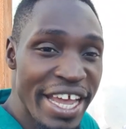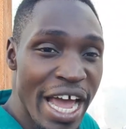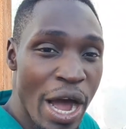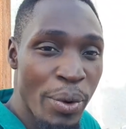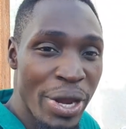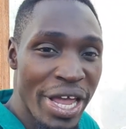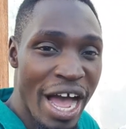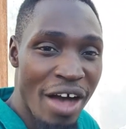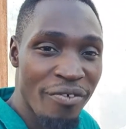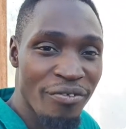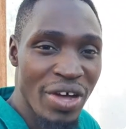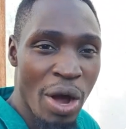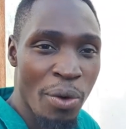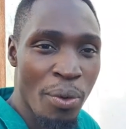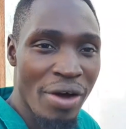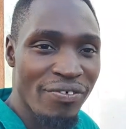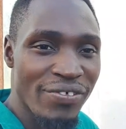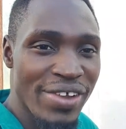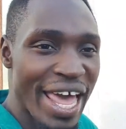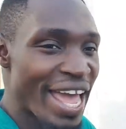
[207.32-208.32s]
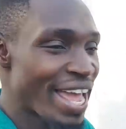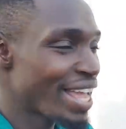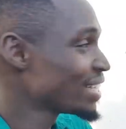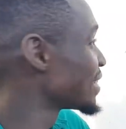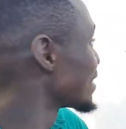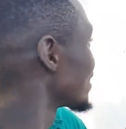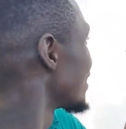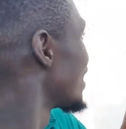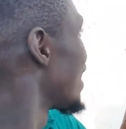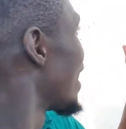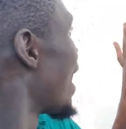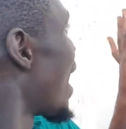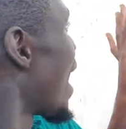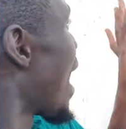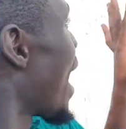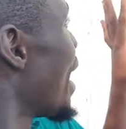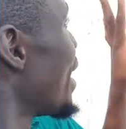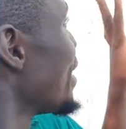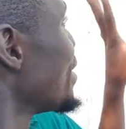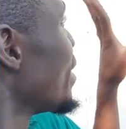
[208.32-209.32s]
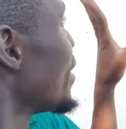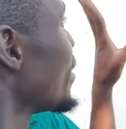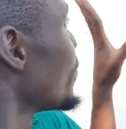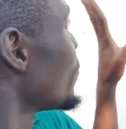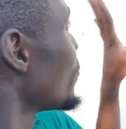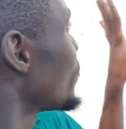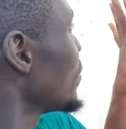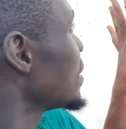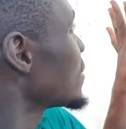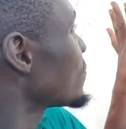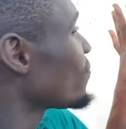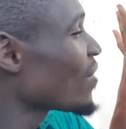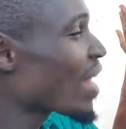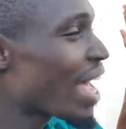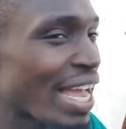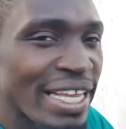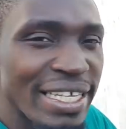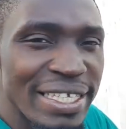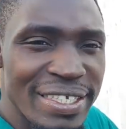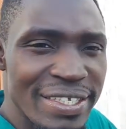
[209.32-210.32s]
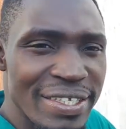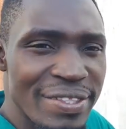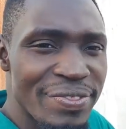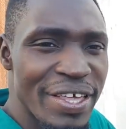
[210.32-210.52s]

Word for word: here, we have our flies. And these flies,